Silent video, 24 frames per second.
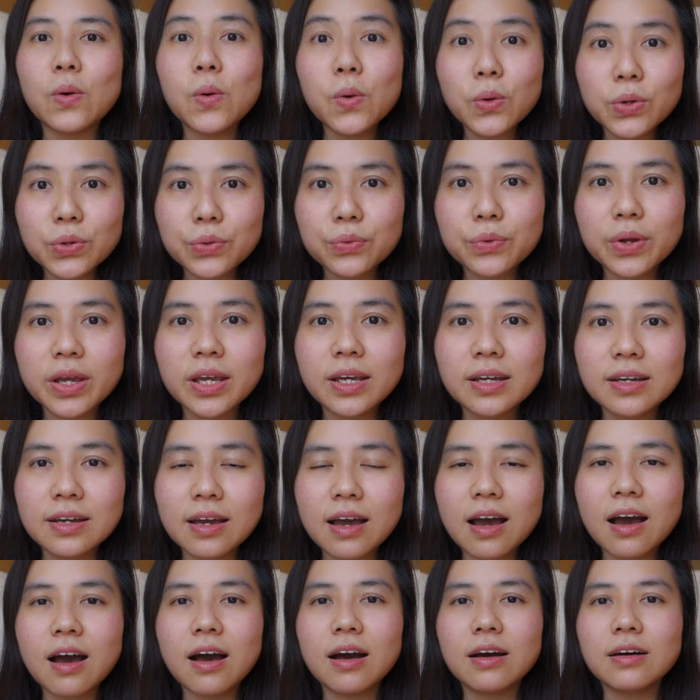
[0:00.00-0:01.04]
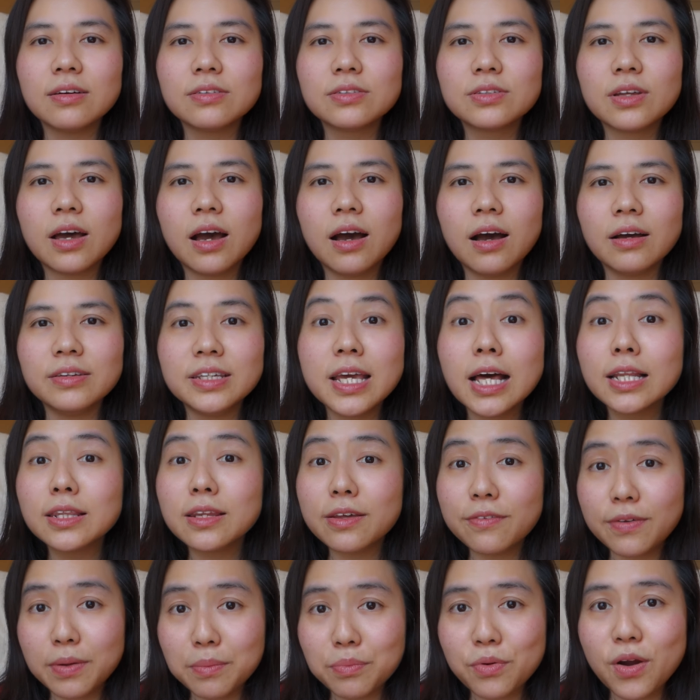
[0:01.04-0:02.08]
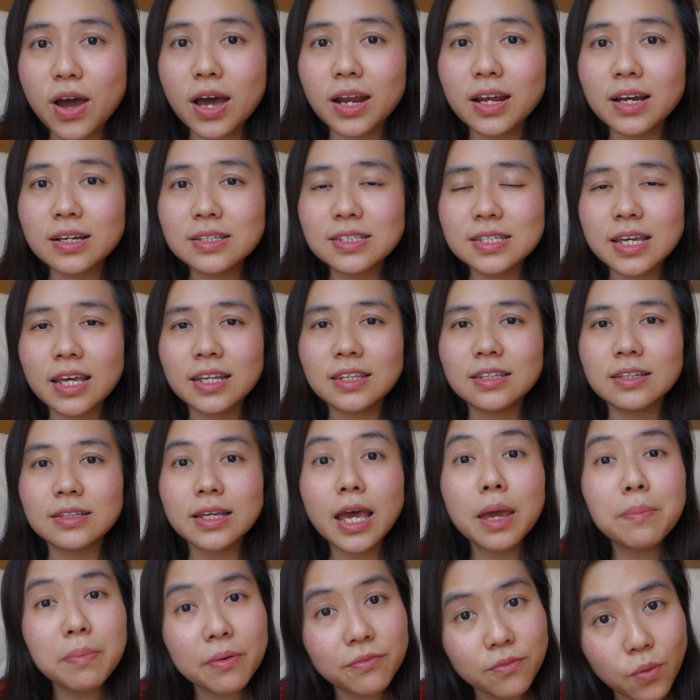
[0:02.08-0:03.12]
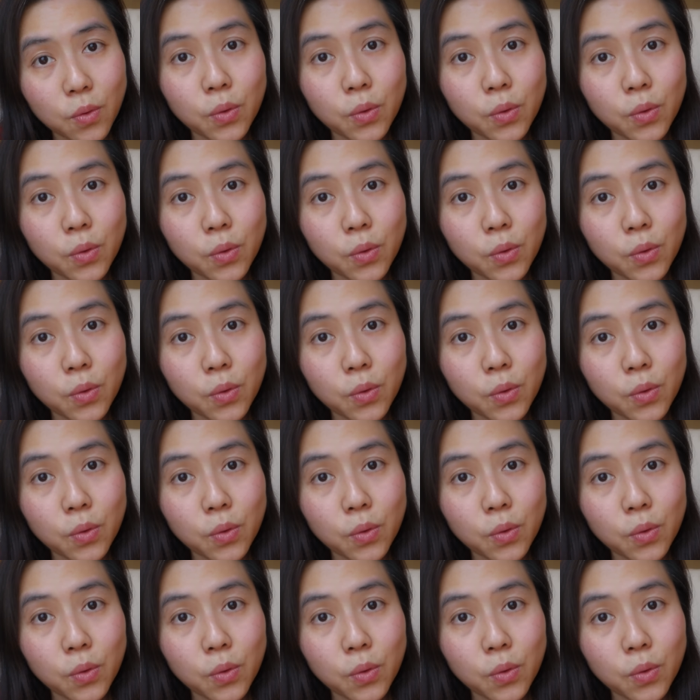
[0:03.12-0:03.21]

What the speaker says: ordering Young Living products and the type of